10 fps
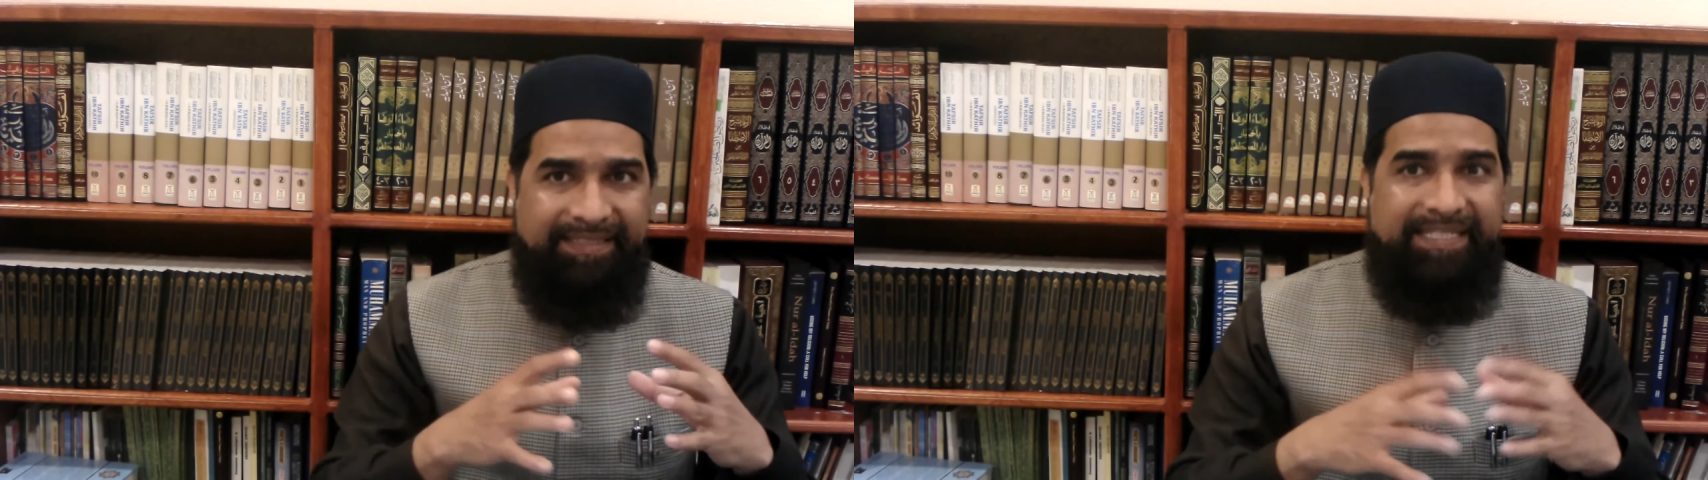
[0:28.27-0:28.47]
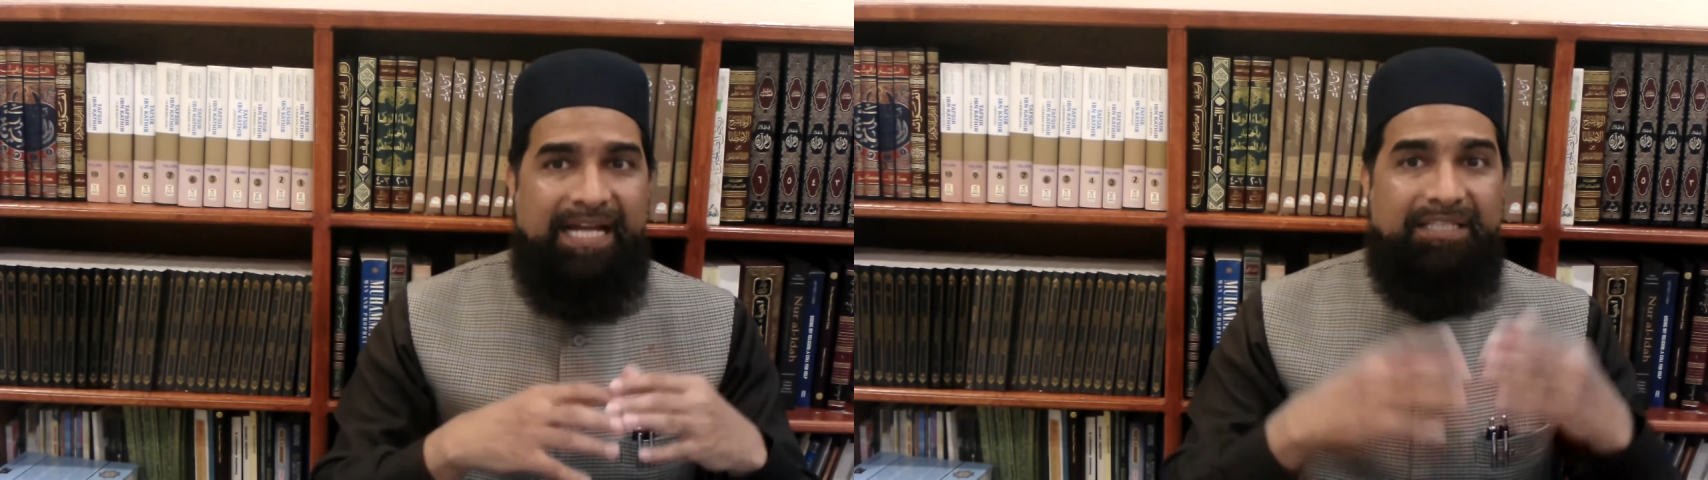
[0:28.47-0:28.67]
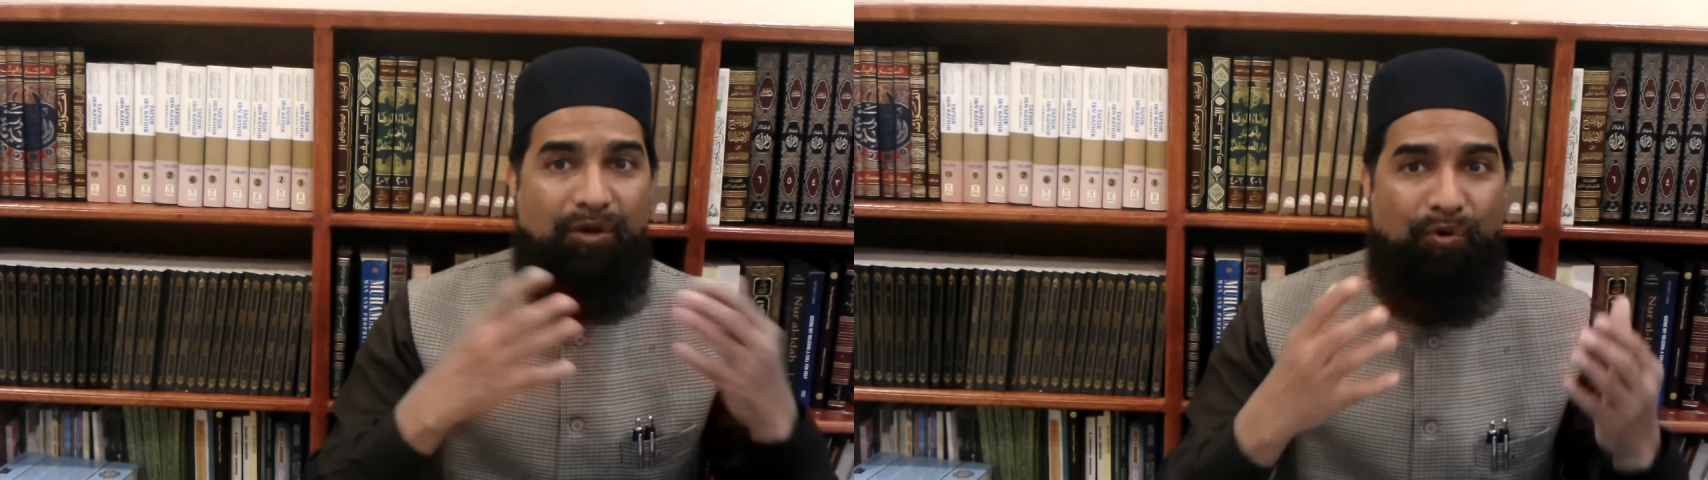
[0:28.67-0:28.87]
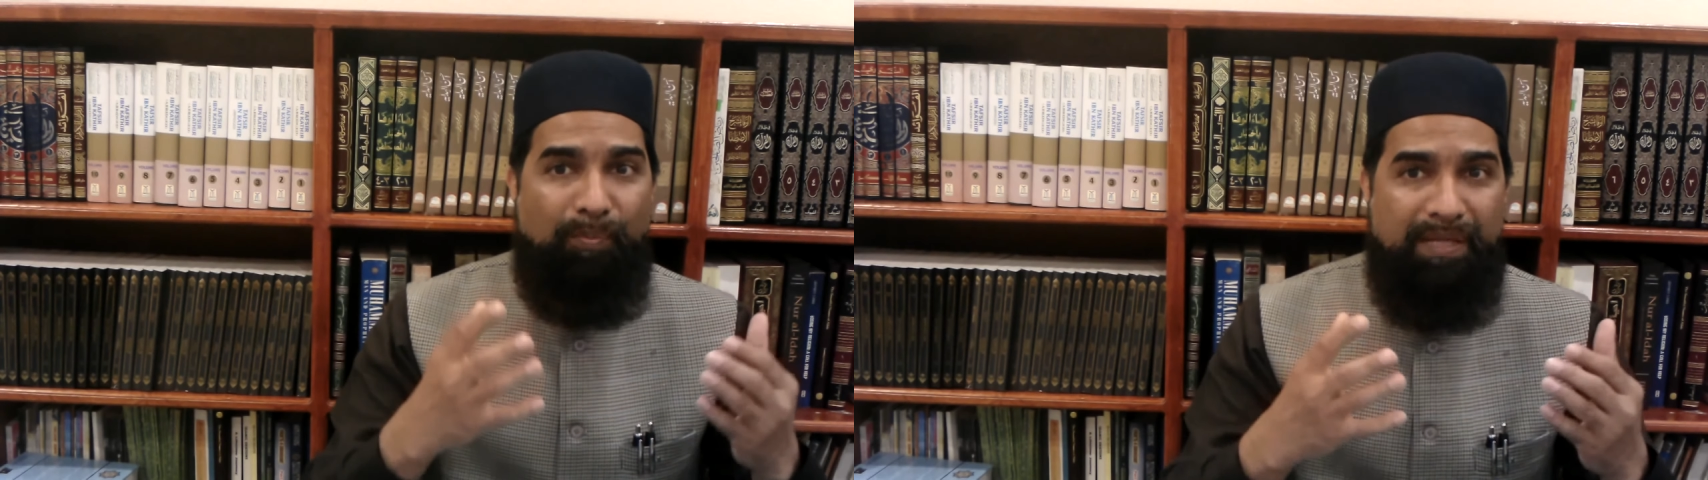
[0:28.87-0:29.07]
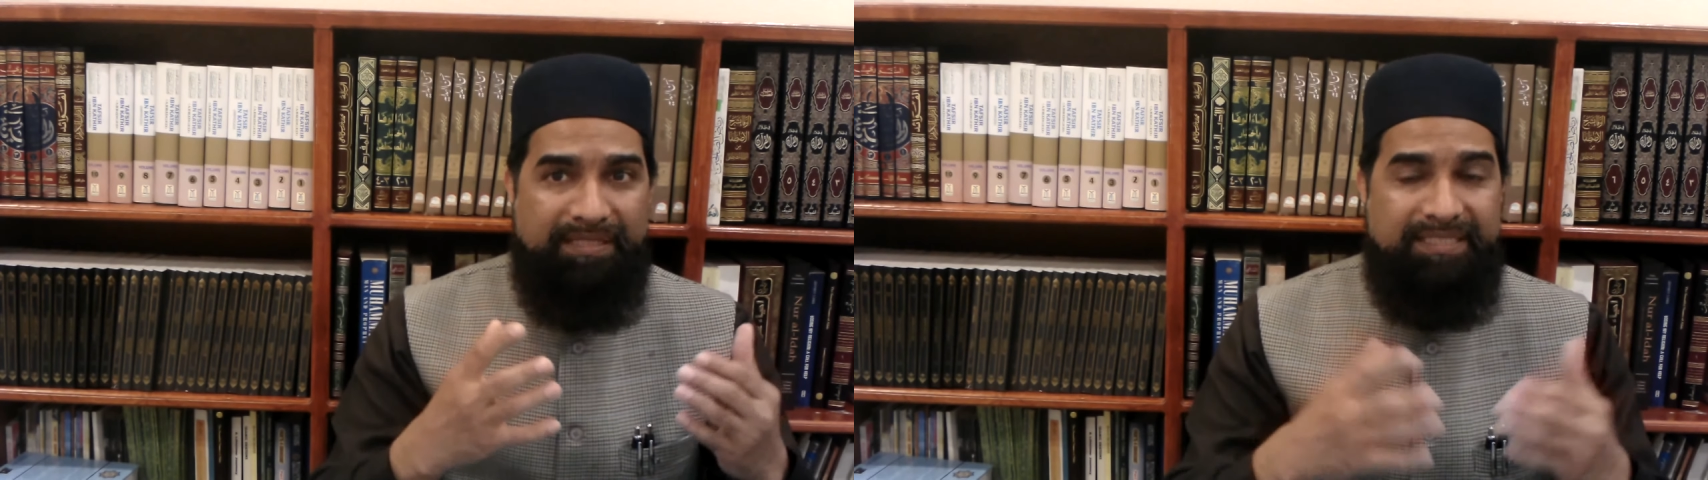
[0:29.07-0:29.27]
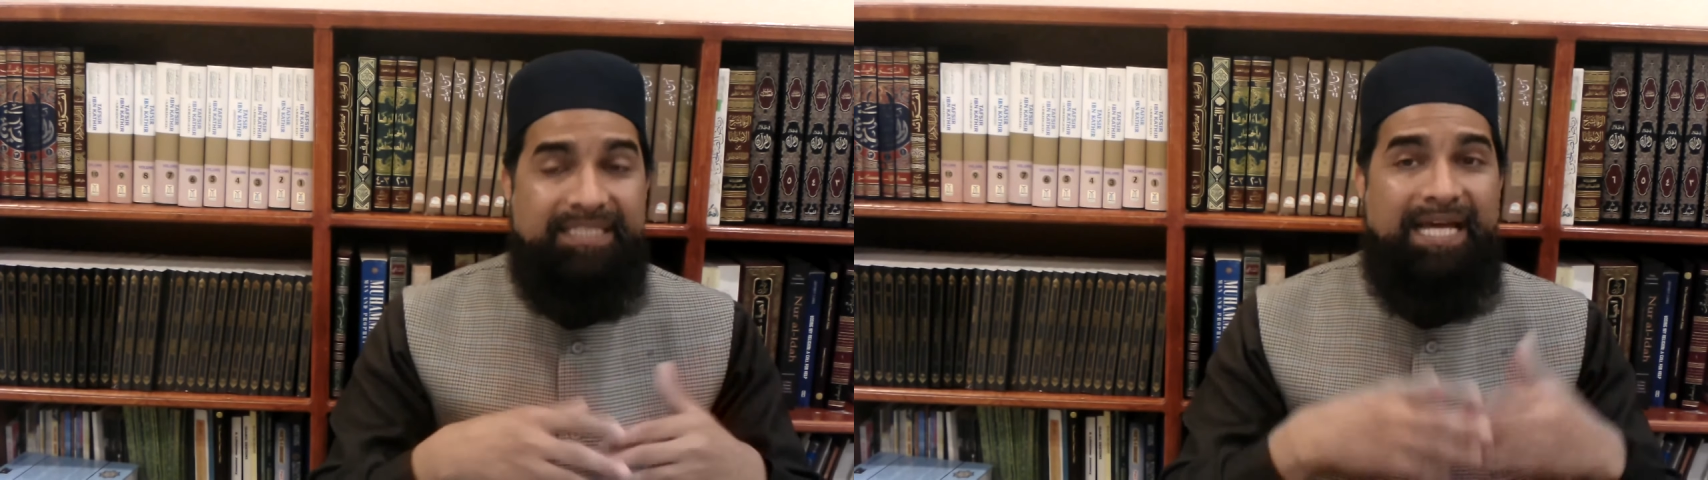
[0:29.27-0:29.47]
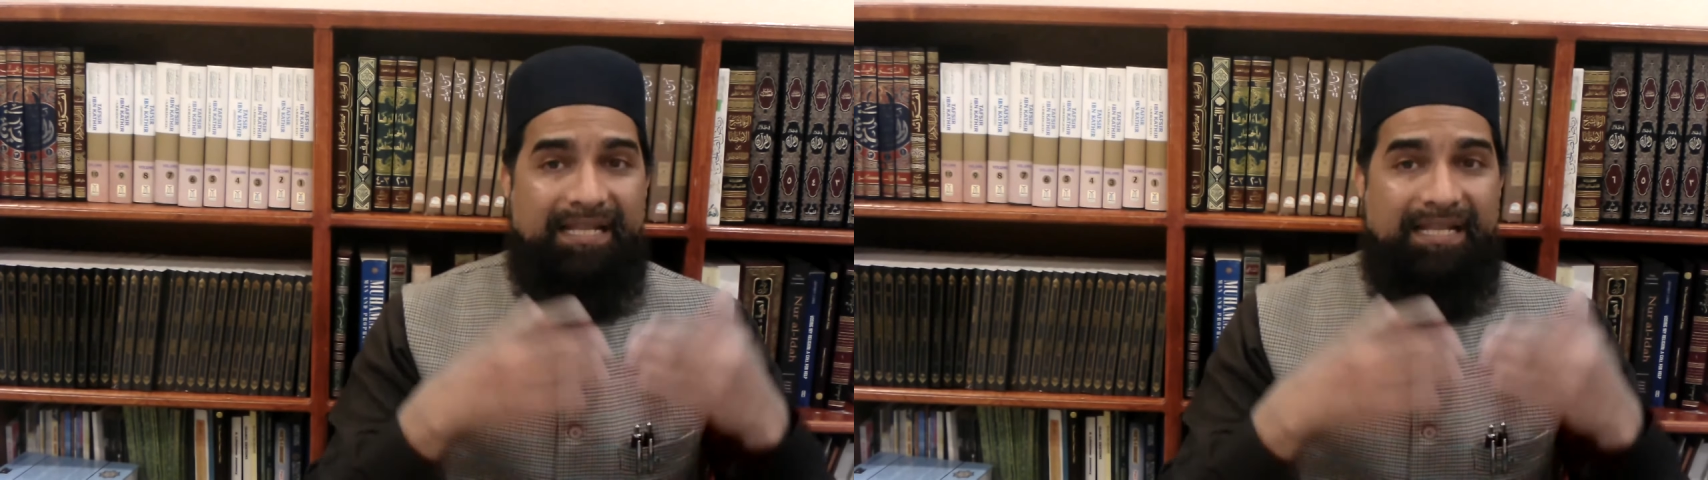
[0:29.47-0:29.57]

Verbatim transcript: They are the Romans, they